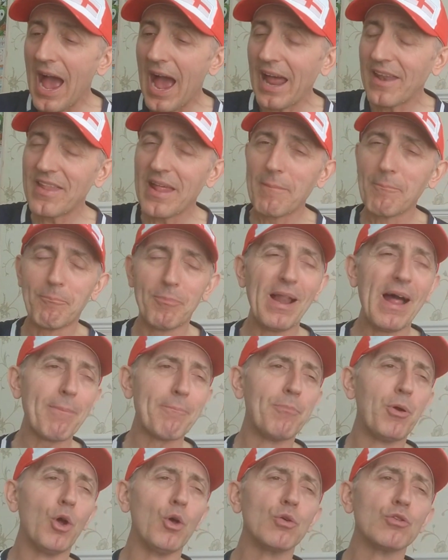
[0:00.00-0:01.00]
And then
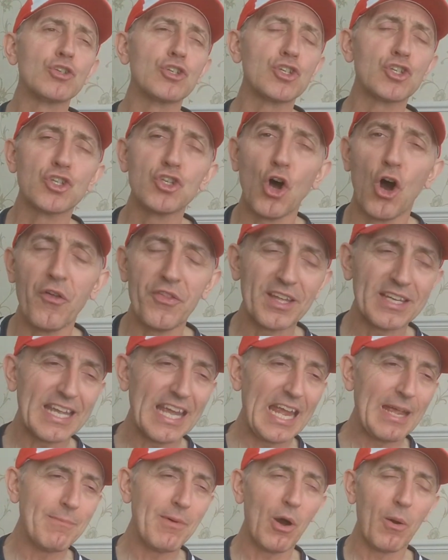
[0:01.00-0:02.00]
Blackpool saw the
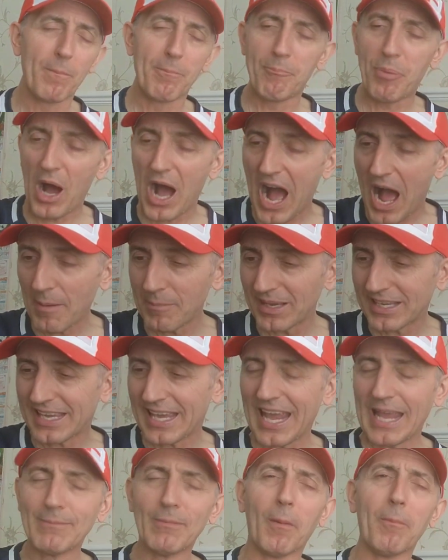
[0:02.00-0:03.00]
game out. Palmer
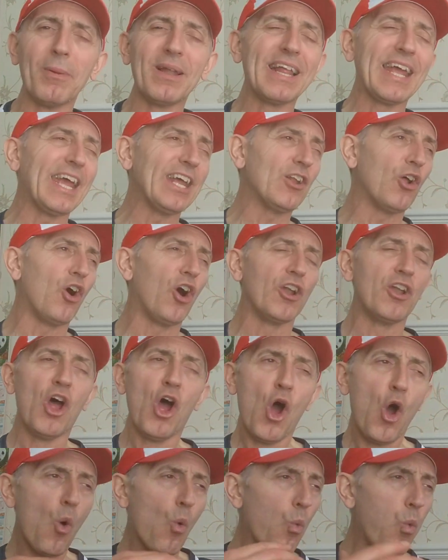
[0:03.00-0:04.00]
came up late on.
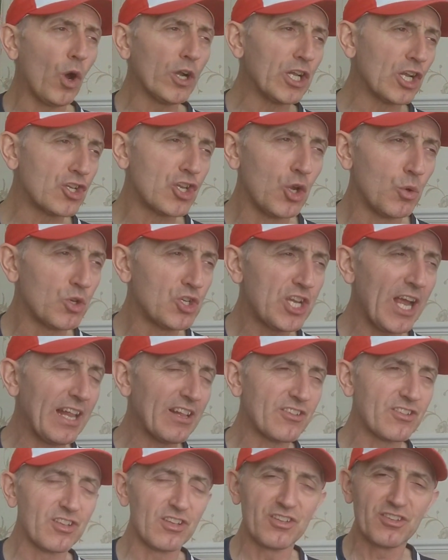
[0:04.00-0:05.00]
One or two
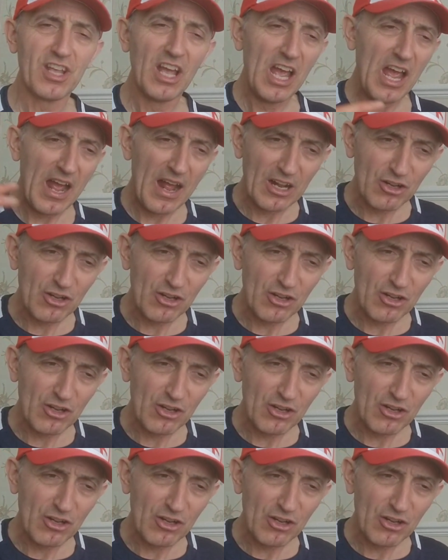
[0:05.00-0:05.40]
chances.